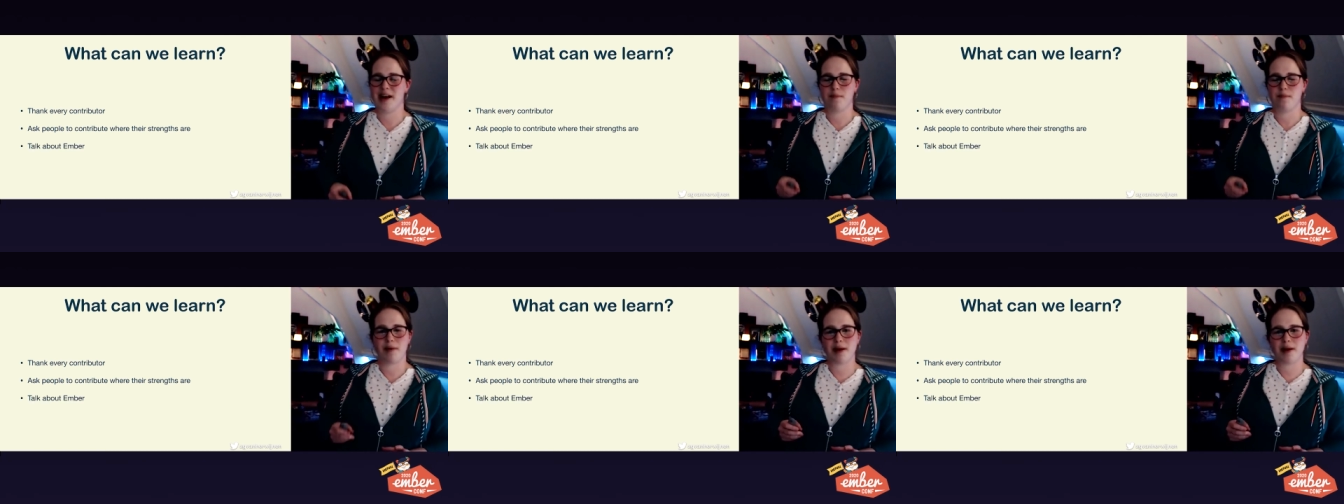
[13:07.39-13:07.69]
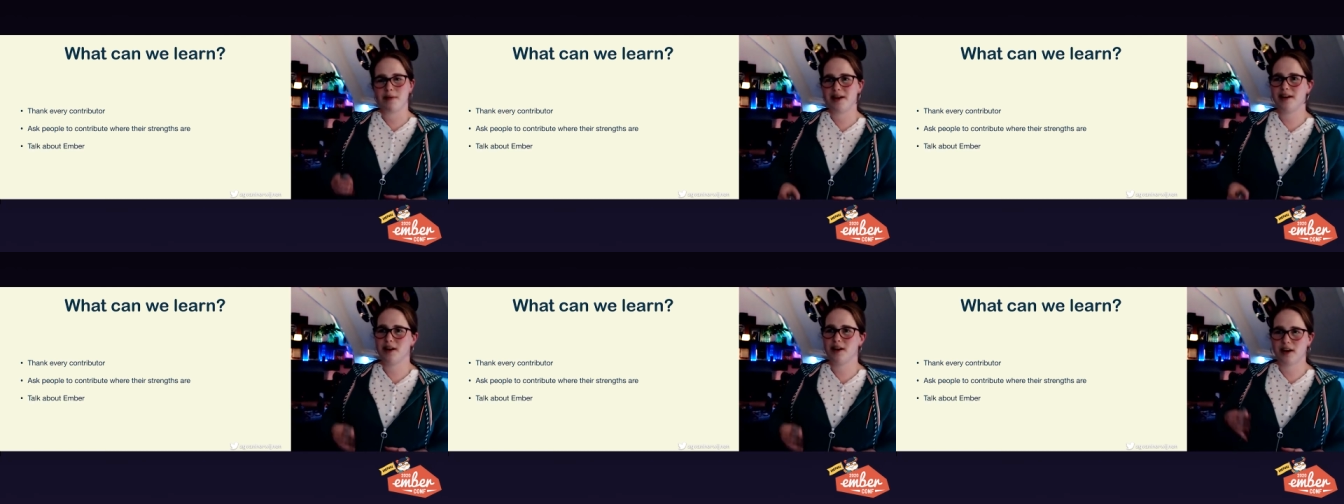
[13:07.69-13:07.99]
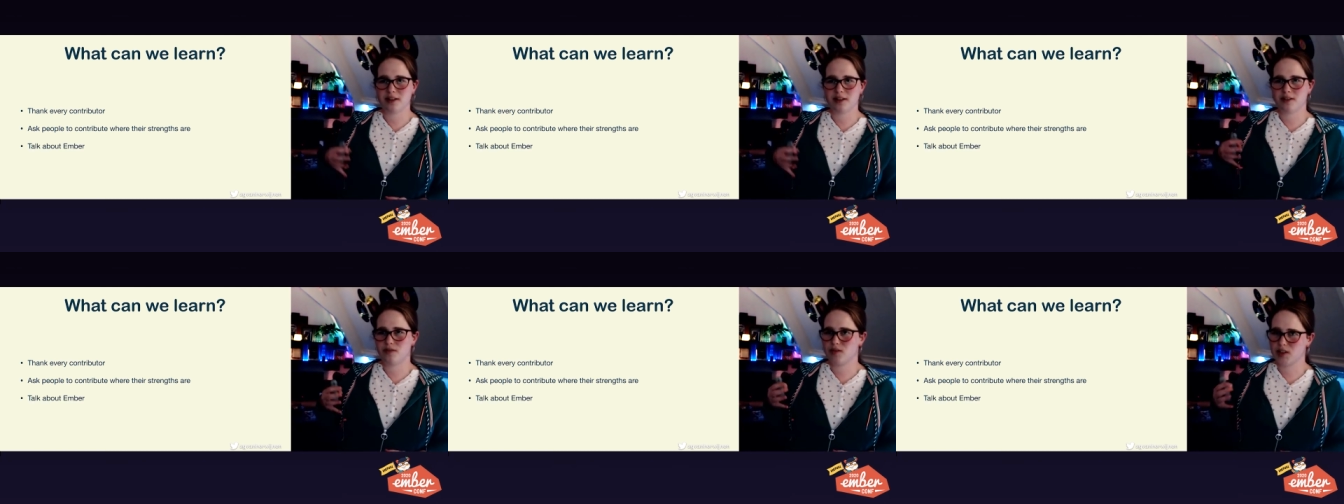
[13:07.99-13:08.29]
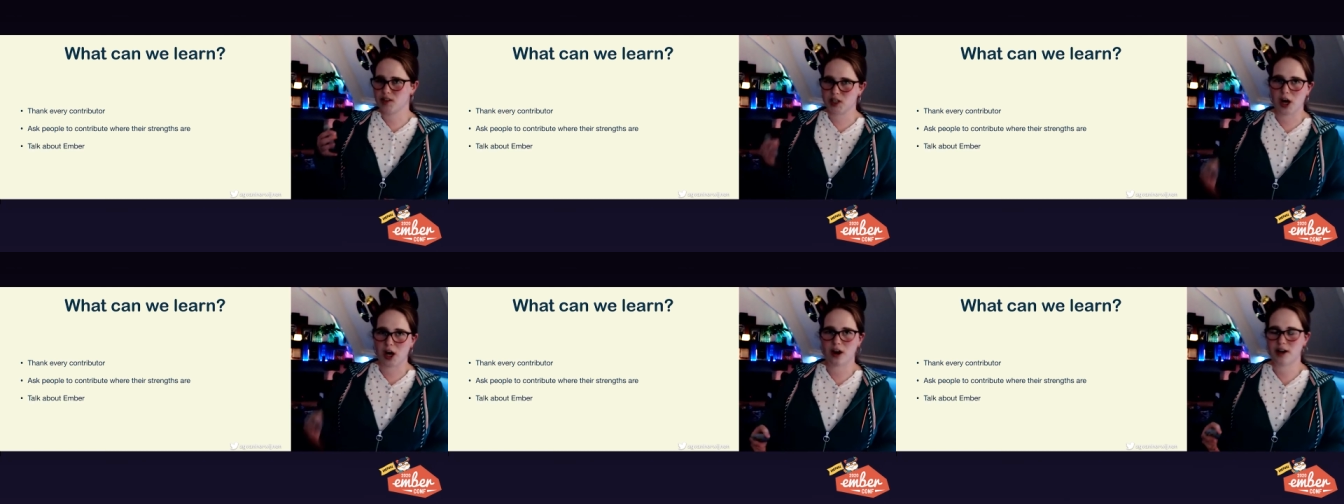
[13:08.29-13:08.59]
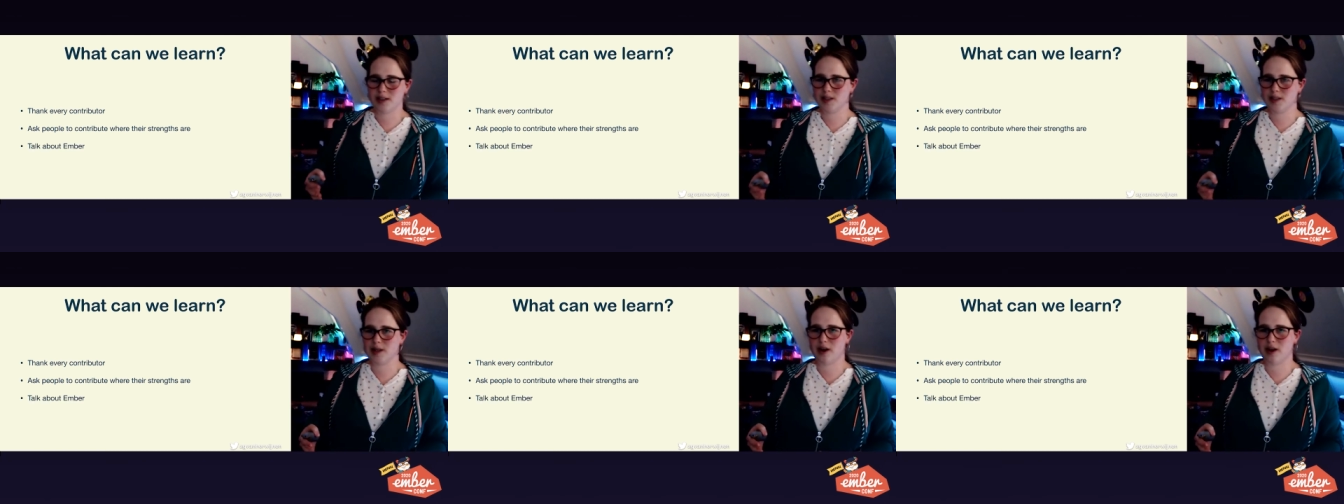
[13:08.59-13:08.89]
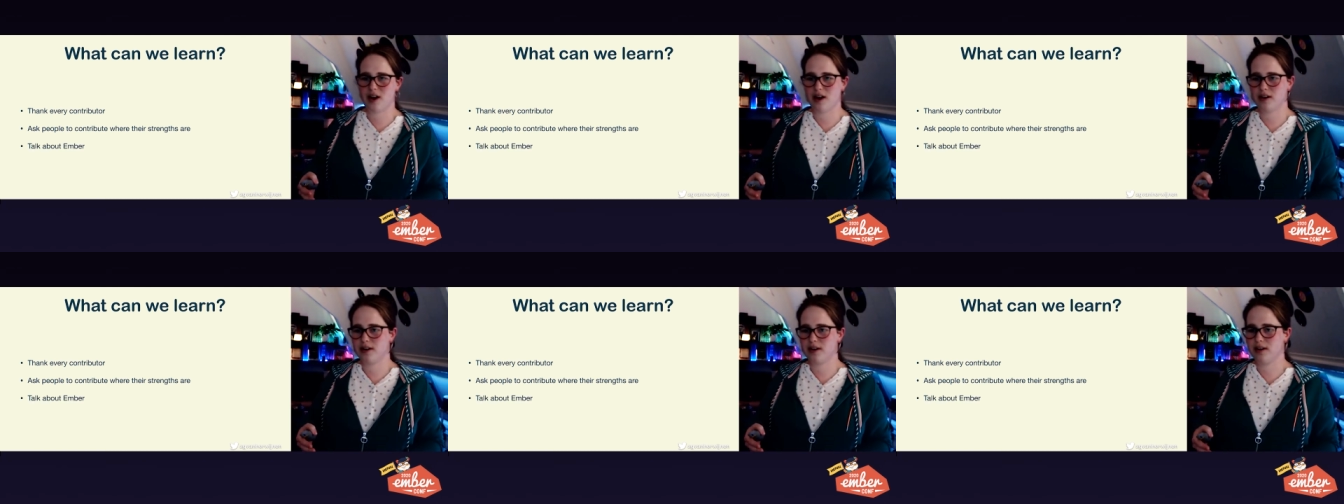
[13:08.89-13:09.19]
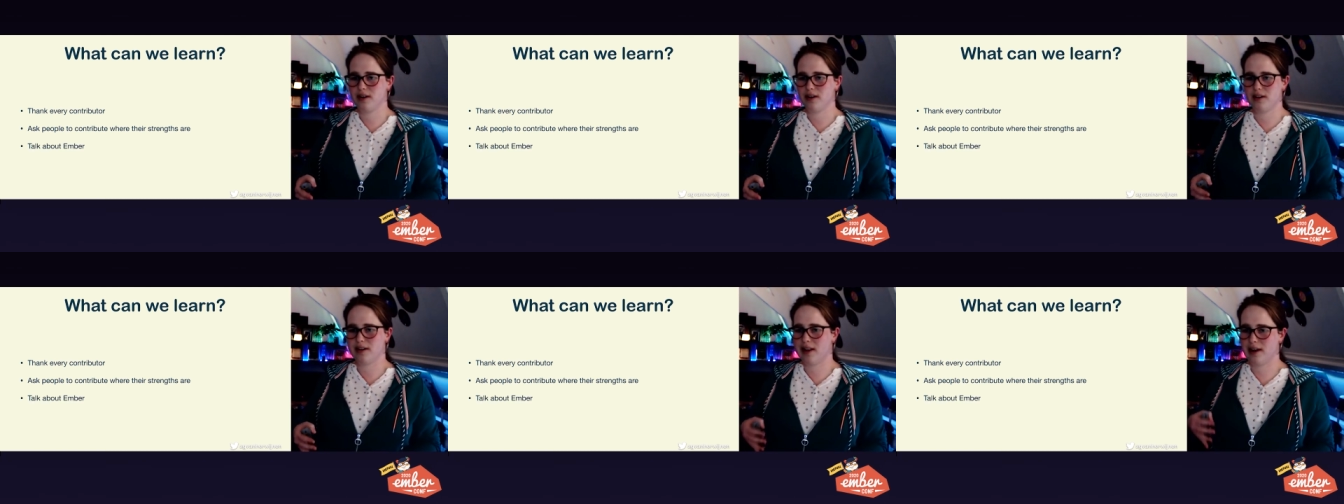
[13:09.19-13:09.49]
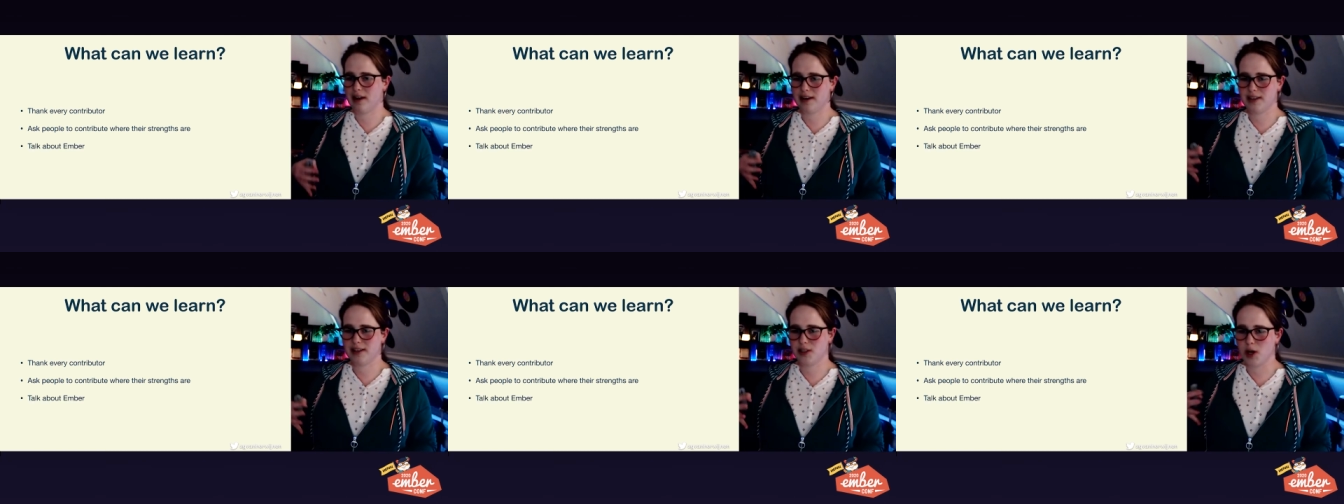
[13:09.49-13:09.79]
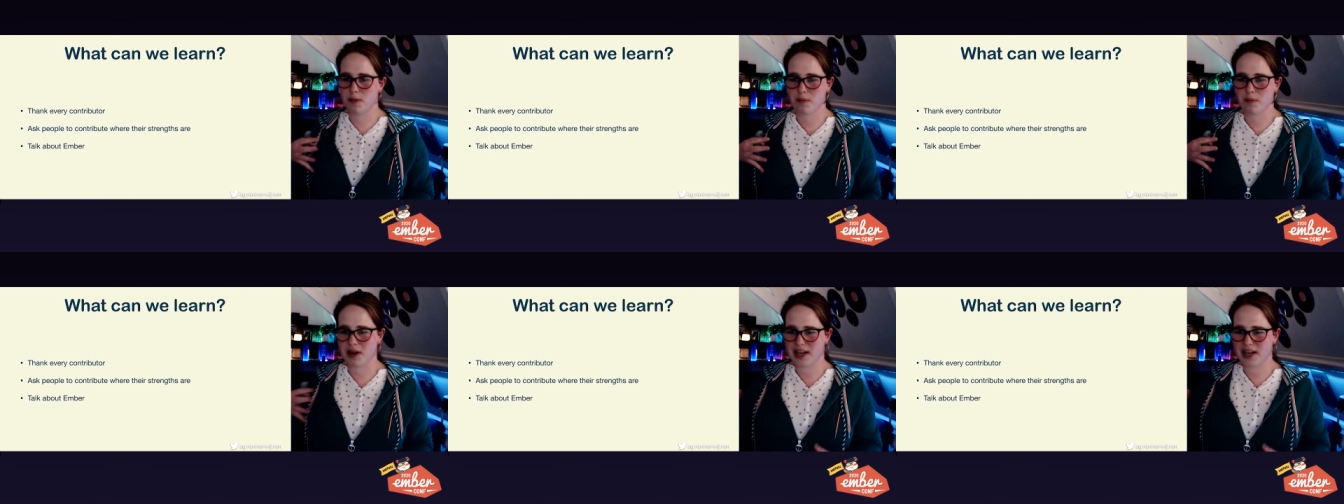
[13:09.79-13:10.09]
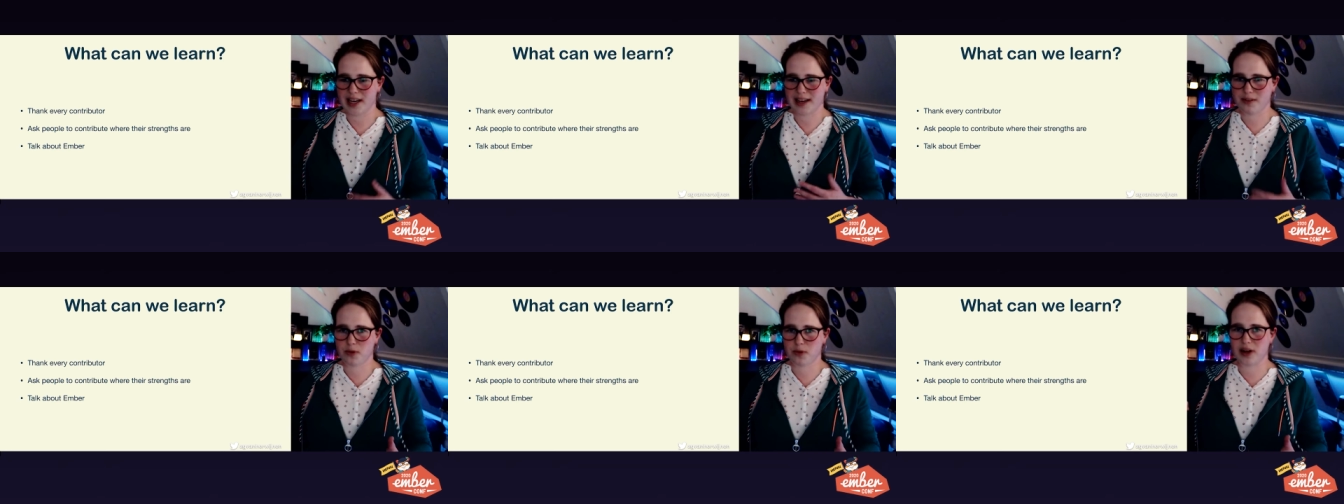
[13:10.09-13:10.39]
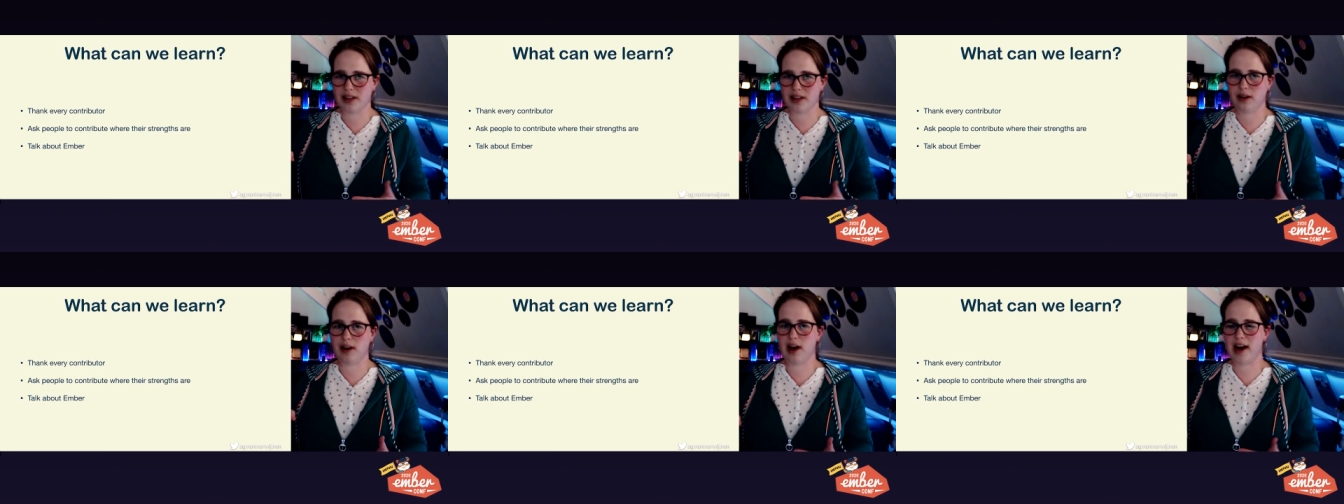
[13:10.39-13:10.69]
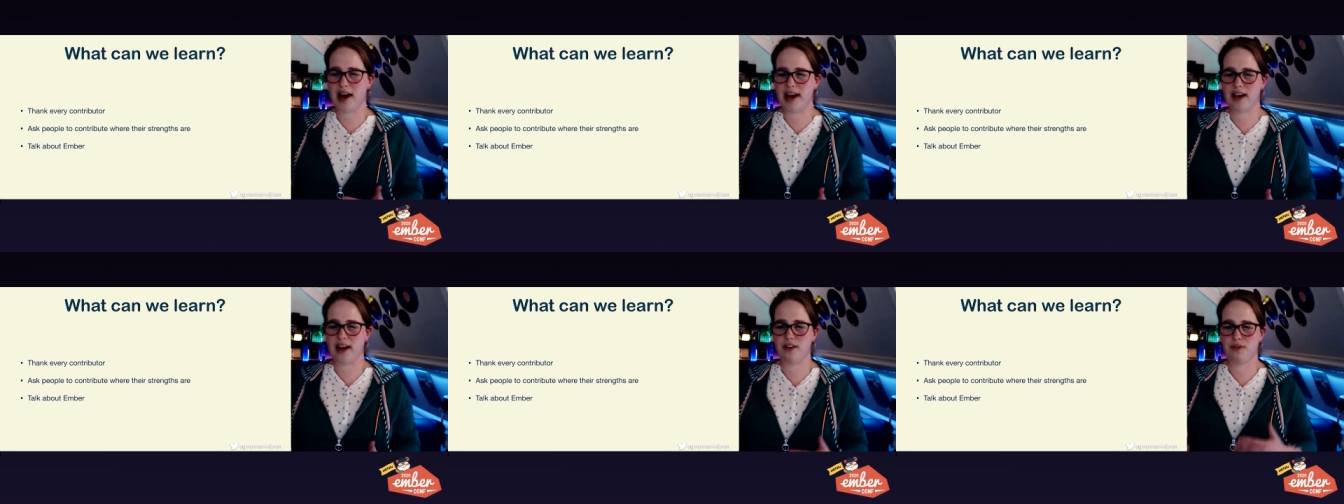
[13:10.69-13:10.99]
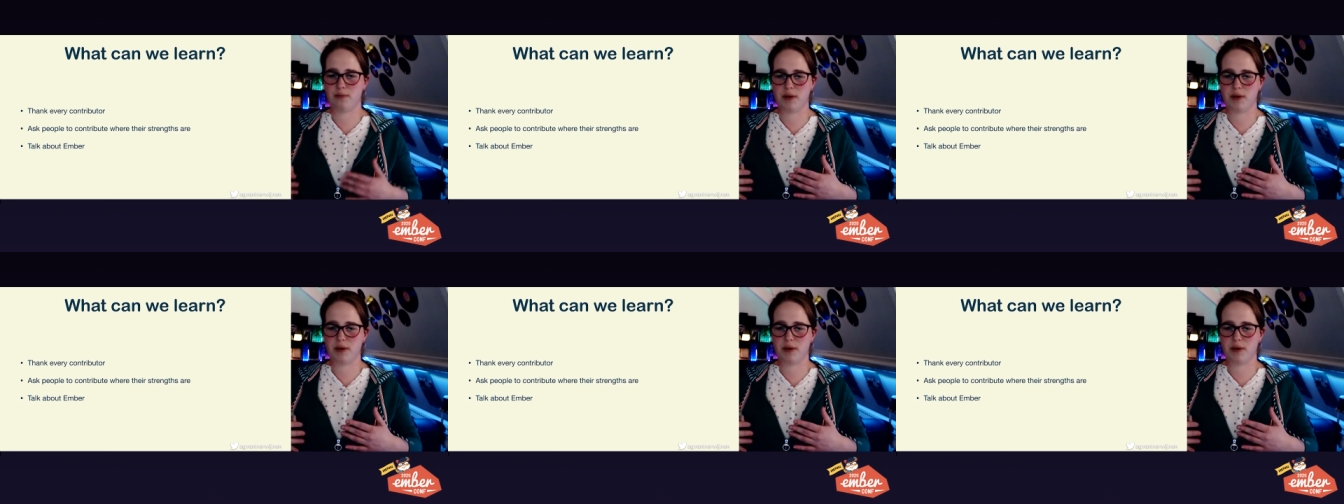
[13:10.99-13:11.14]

Maybe not talk talk like somebody in real life,